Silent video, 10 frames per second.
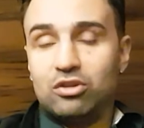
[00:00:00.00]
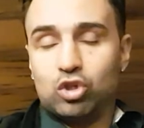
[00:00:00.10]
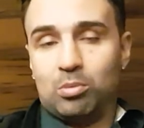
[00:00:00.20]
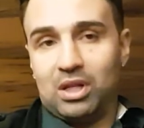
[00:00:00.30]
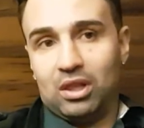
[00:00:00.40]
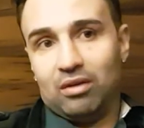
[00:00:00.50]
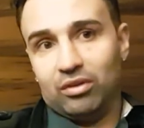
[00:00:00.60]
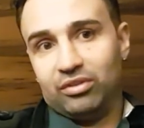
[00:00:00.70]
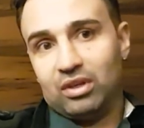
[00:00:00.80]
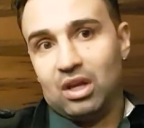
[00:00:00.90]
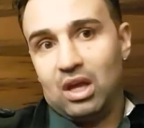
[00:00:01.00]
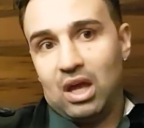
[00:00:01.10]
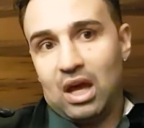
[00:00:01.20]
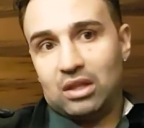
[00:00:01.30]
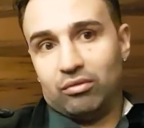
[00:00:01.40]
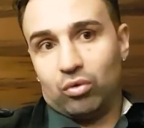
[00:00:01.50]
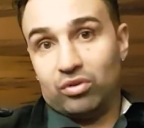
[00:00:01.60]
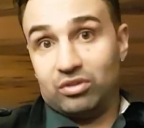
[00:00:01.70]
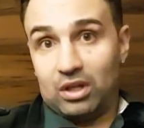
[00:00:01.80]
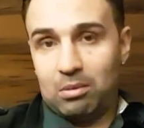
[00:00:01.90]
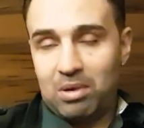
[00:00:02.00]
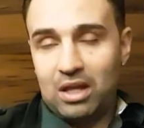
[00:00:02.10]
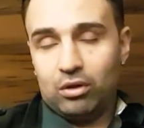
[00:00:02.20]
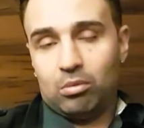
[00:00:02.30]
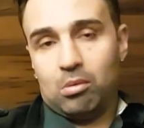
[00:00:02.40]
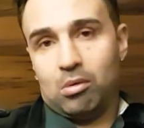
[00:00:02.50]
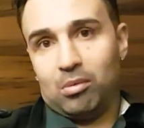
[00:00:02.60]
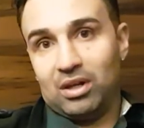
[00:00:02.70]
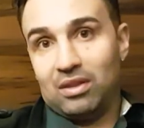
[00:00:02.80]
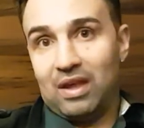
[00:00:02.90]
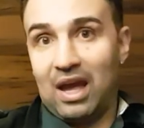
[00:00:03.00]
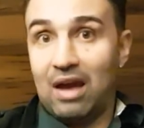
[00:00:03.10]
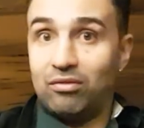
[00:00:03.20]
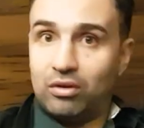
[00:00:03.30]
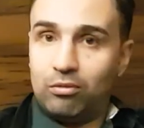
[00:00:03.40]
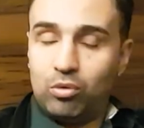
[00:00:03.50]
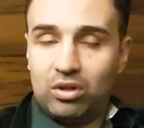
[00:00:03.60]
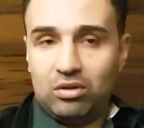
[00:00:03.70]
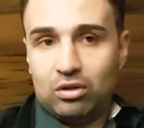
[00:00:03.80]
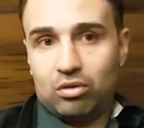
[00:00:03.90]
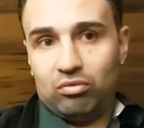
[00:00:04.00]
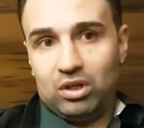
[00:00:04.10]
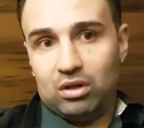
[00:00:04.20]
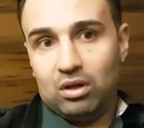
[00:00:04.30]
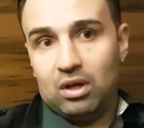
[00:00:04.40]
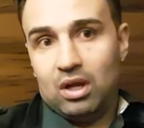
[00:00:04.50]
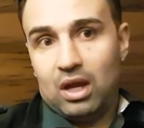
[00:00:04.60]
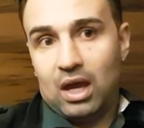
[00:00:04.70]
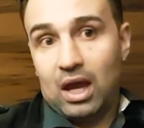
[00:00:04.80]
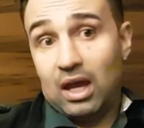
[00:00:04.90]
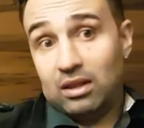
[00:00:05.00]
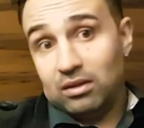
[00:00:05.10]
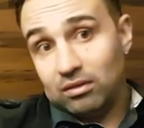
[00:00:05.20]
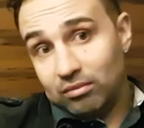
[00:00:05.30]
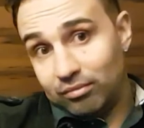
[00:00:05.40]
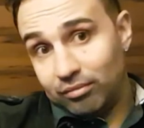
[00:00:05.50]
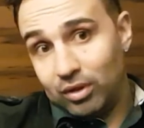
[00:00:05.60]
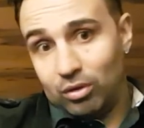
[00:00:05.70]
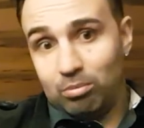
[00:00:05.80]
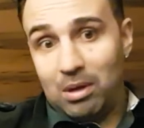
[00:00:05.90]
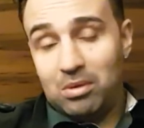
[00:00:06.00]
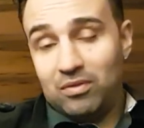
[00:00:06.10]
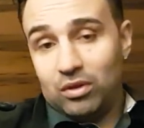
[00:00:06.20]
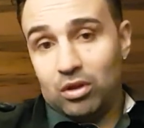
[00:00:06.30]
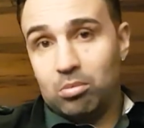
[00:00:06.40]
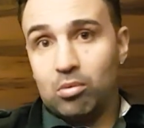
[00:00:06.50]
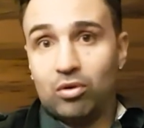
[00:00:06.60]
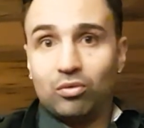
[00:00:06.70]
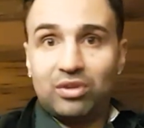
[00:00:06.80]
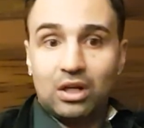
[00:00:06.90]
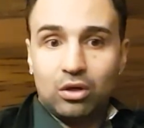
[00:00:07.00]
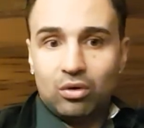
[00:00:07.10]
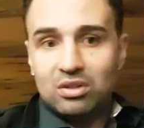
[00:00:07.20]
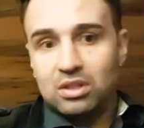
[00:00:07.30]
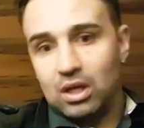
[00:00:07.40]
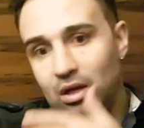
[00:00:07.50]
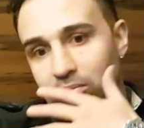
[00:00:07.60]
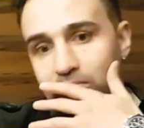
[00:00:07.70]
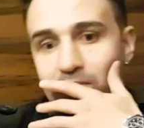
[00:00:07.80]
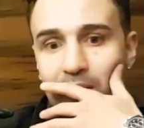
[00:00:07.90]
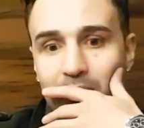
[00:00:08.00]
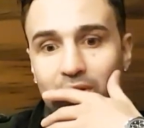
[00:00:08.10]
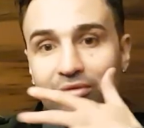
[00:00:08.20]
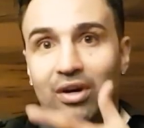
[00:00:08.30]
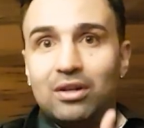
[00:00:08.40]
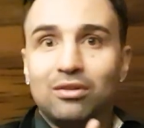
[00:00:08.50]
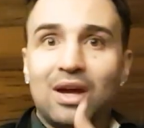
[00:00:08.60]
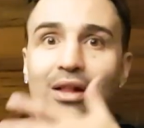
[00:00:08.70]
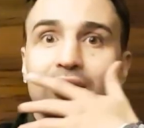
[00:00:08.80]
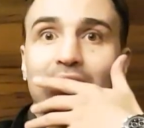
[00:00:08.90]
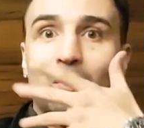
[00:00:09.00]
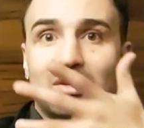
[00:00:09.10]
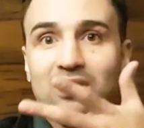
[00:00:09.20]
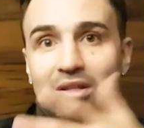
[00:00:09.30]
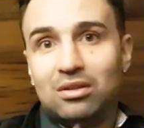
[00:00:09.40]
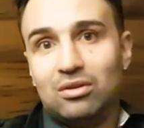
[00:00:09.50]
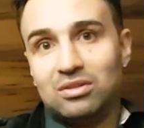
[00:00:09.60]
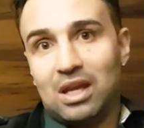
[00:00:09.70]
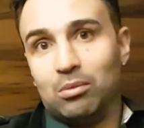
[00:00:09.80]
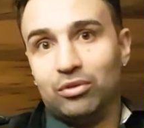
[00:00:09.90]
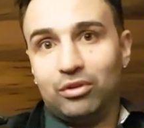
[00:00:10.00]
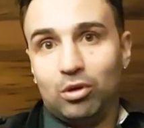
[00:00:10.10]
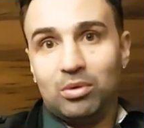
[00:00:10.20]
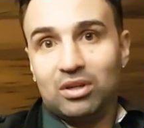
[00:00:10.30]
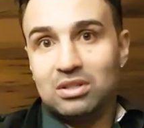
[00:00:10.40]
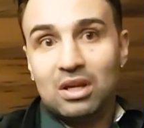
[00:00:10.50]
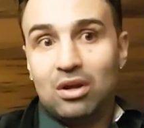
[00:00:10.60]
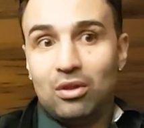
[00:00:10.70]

on so many levels. And of course, they're getting paid a little bit more money than they have to this point in their career. And, you know, maybe even the other promoters will take note and say, hey, maybe they'll find the talent they want to sign for their stables, you know, because